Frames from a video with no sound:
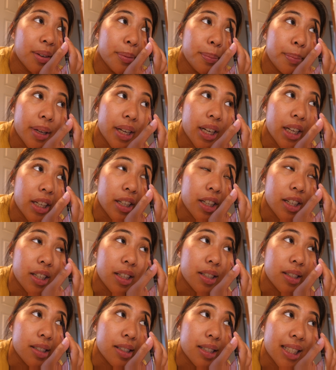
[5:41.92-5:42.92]

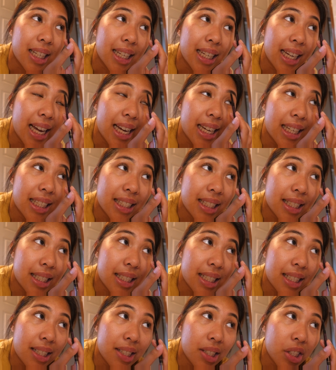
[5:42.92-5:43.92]
because they ain't
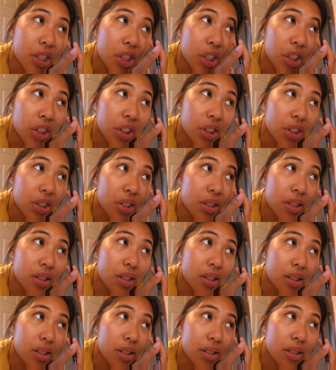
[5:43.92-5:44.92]

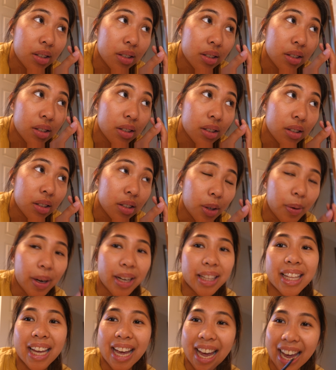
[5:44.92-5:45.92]
sisters.
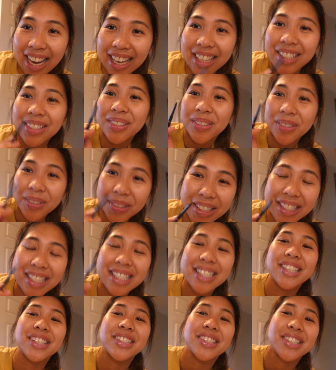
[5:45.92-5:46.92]
Wait, they ain't
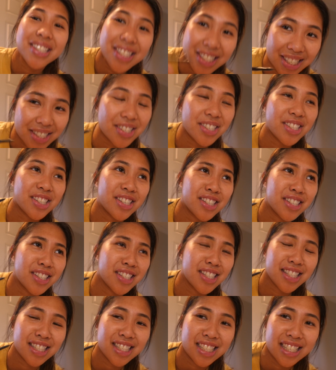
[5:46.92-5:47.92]
twins, they're
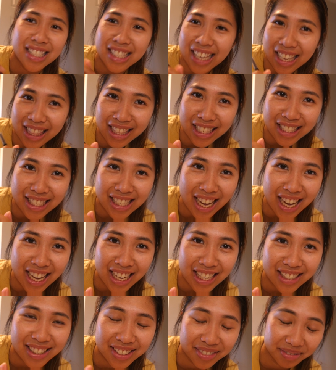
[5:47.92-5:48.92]
sisters. Is that the
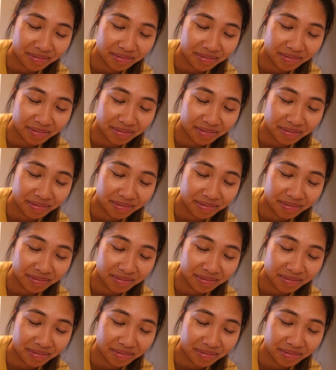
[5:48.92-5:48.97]
saying?